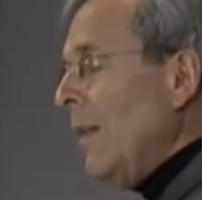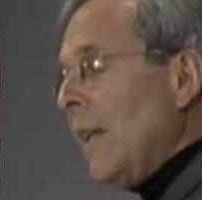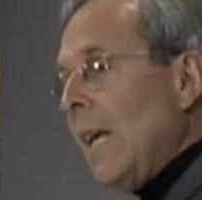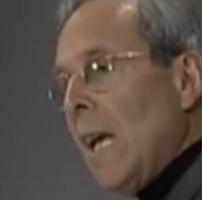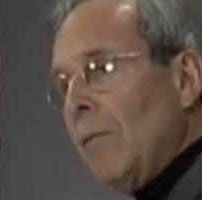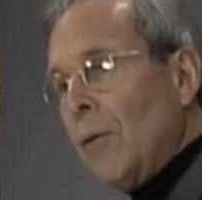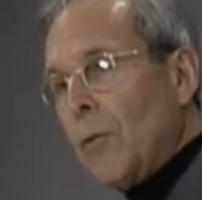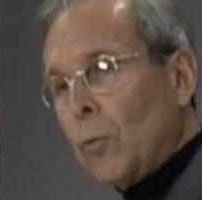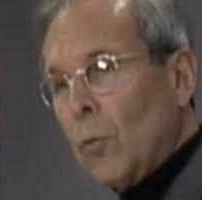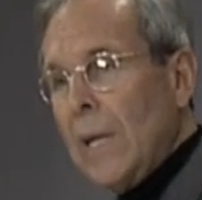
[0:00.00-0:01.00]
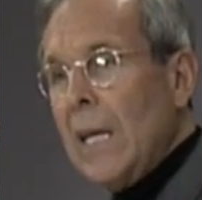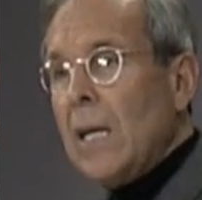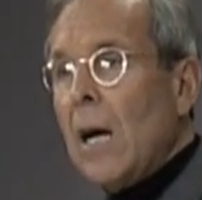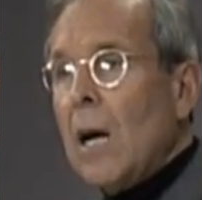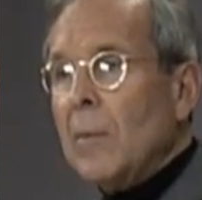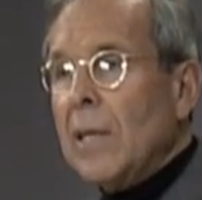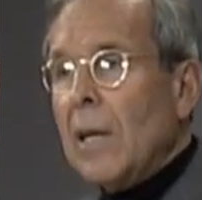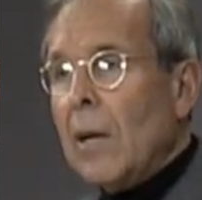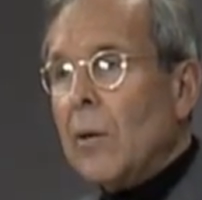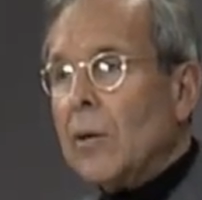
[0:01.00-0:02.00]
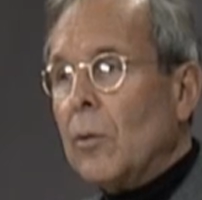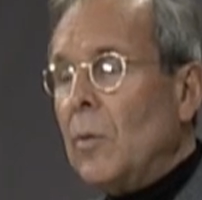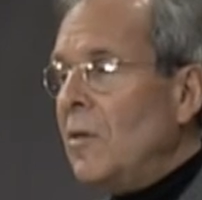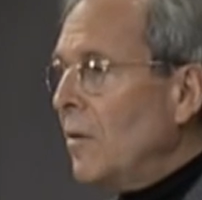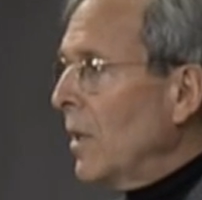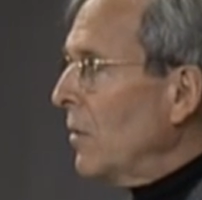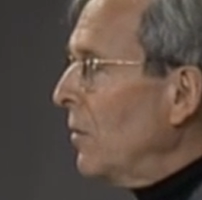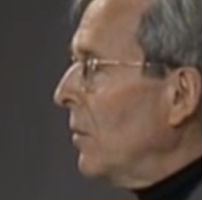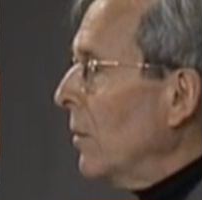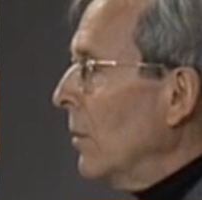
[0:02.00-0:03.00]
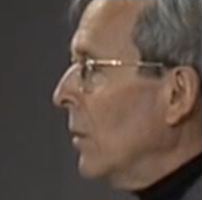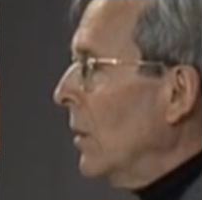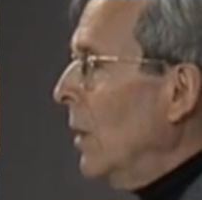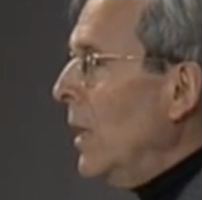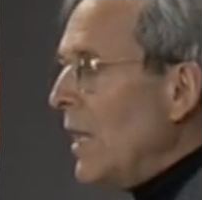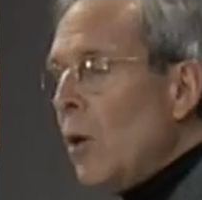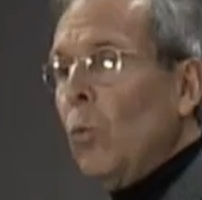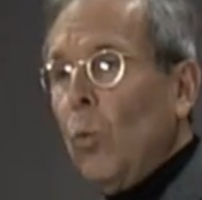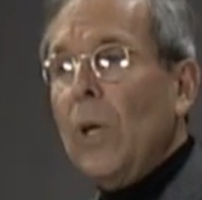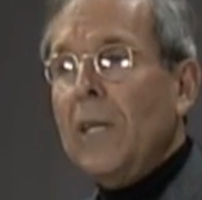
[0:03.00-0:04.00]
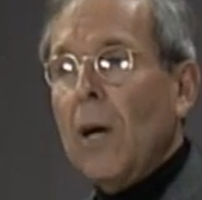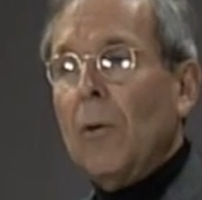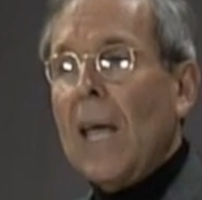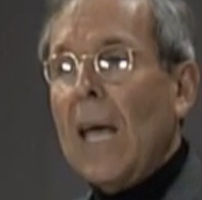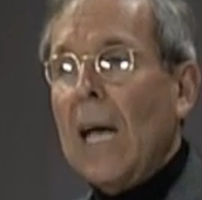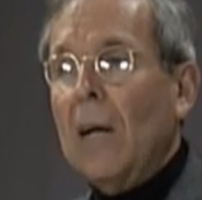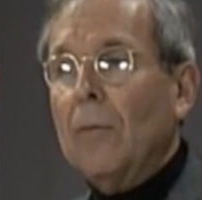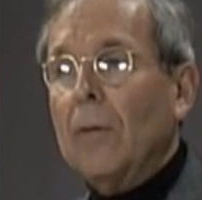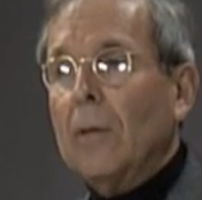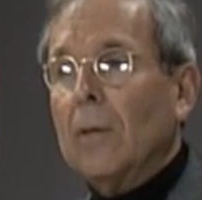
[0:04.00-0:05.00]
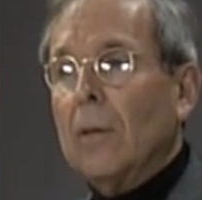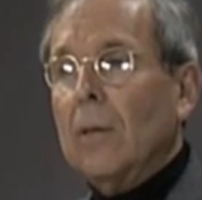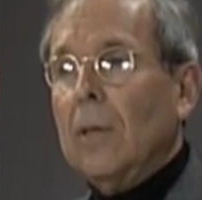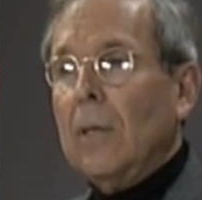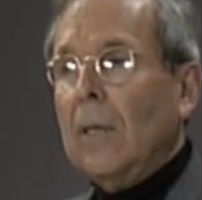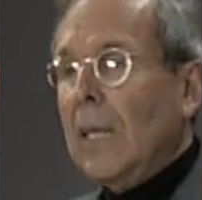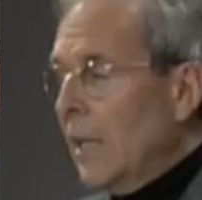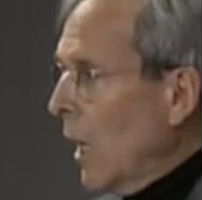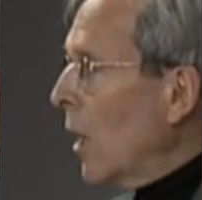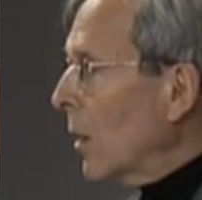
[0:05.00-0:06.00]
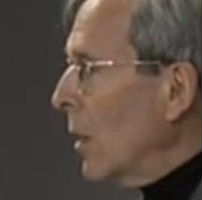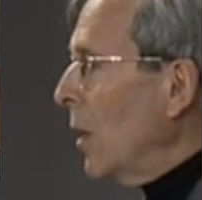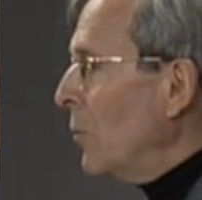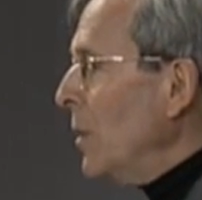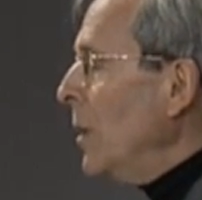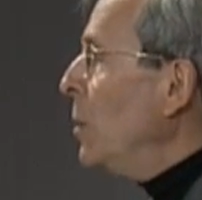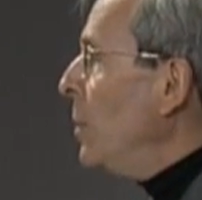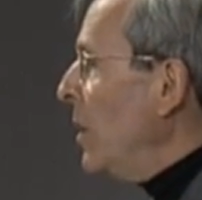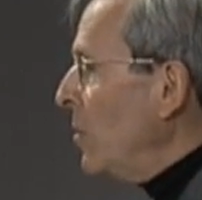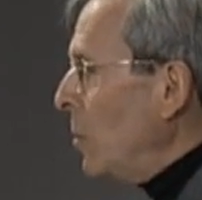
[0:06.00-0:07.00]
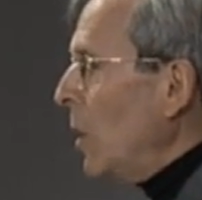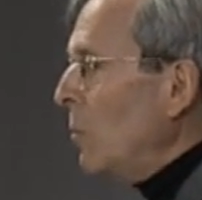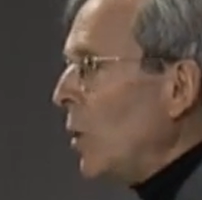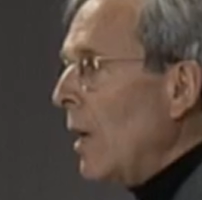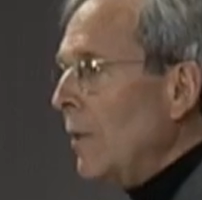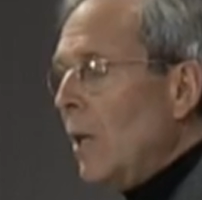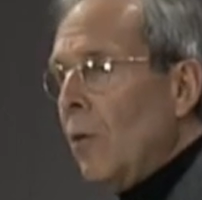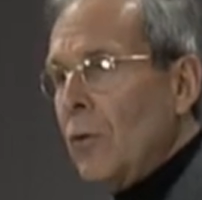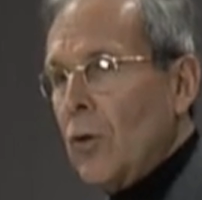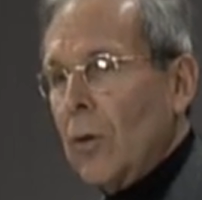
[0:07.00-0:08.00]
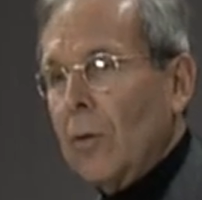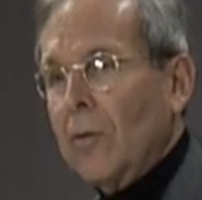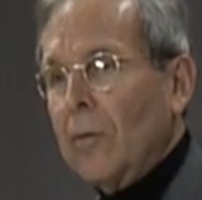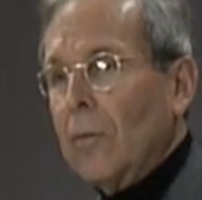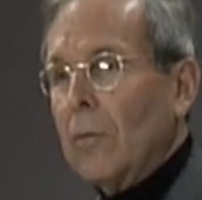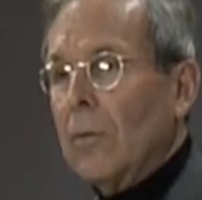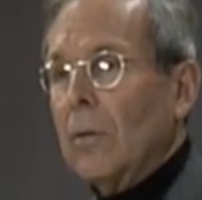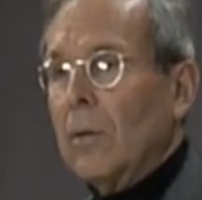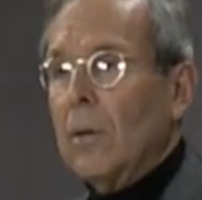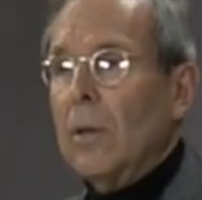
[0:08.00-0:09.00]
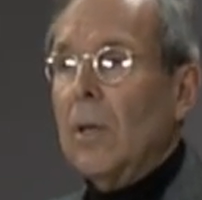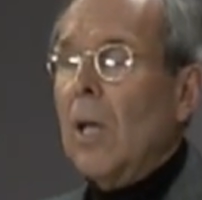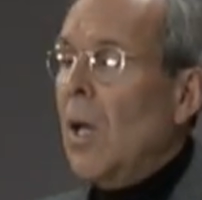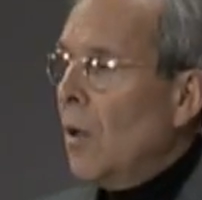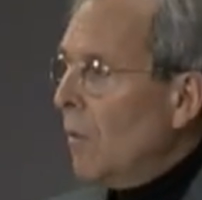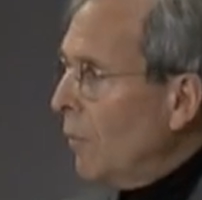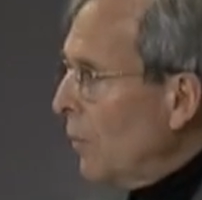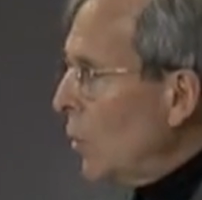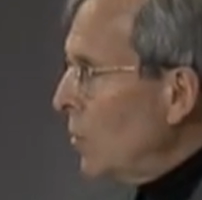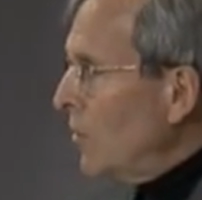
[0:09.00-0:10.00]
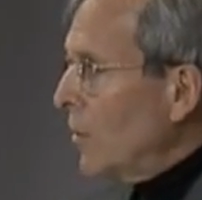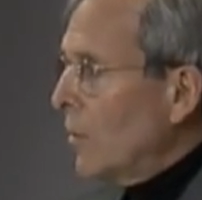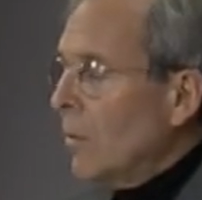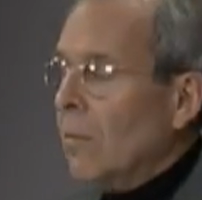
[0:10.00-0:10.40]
they have three common characteristics that we don't have in our country that depends upon private health insurance. First,